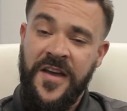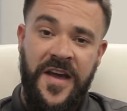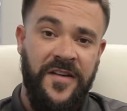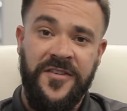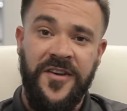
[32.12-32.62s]

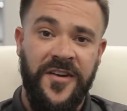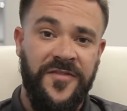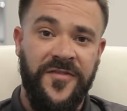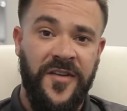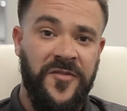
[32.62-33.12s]
have a ton
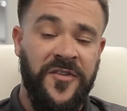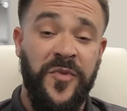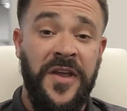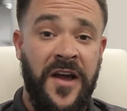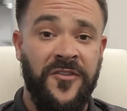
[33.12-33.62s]
of fun
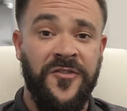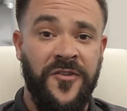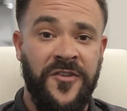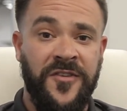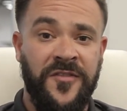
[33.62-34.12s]
just being
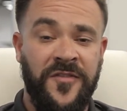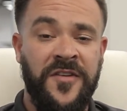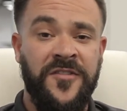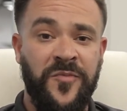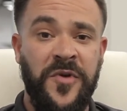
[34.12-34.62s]
outdoors and,
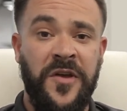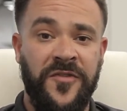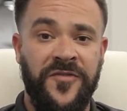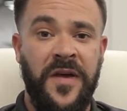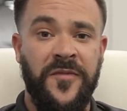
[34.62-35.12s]
and, just being
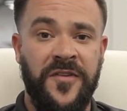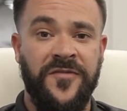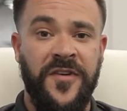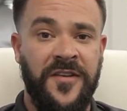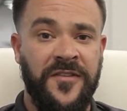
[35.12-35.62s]
with family
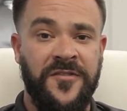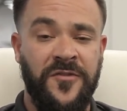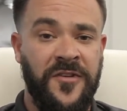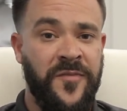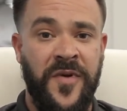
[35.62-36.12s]
and friends.
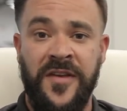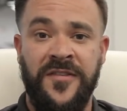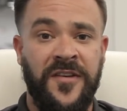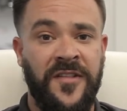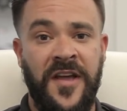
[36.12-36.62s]
It's really the
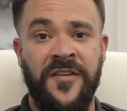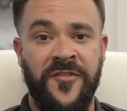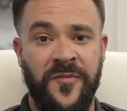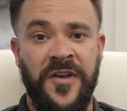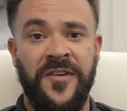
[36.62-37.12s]
best thing in life for me.